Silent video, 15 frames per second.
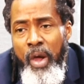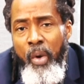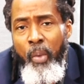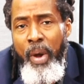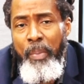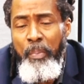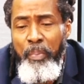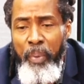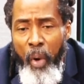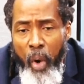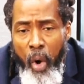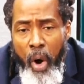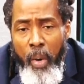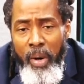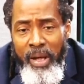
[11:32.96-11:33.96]
with
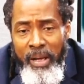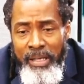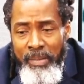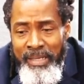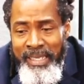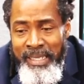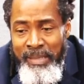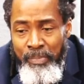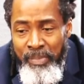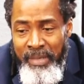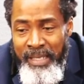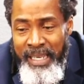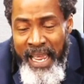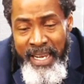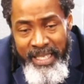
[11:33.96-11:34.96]
poor
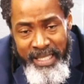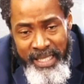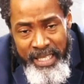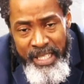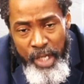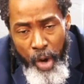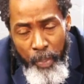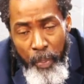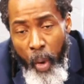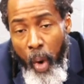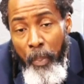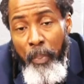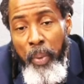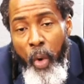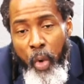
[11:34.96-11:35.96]
density or poor
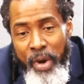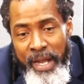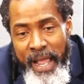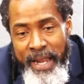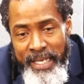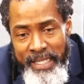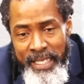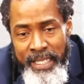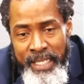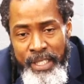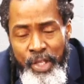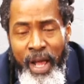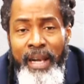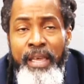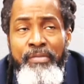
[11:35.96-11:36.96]
bone density.
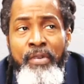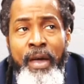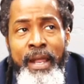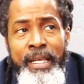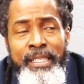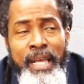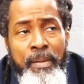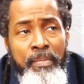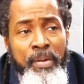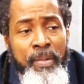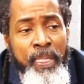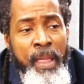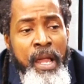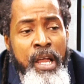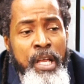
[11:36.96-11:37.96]
So I'll give you an
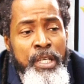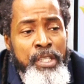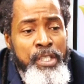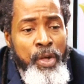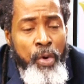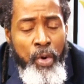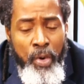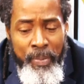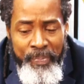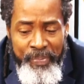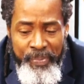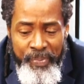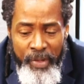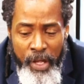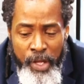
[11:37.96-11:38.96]
example.
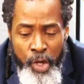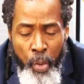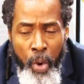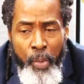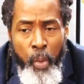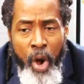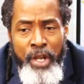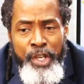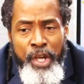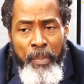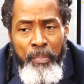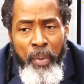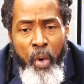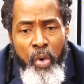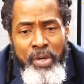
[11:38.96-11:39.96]
So you would want your
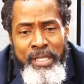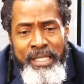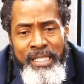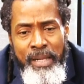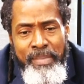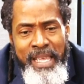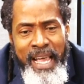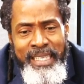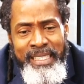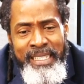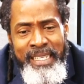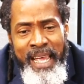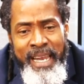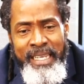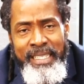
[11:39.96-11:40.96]
bones to be as
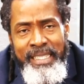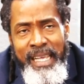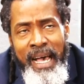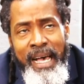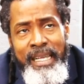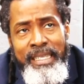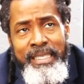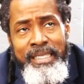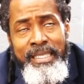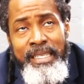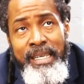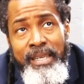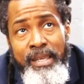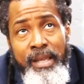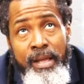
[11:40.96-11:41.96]
dense as,
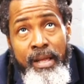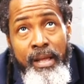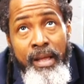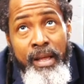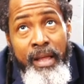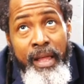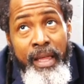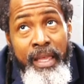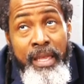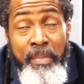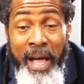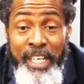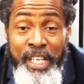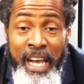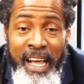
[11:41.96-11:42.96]

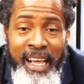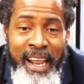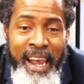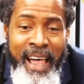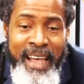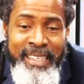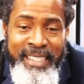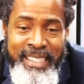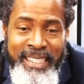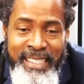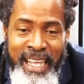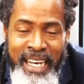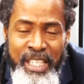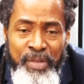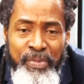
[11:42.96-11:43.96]
imagine a glass
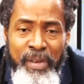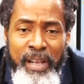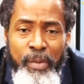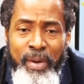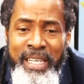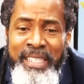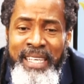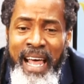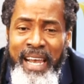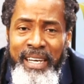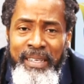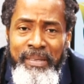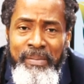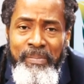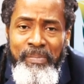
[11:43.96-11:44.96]
that is filled with
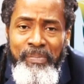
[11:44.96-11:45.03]
sand.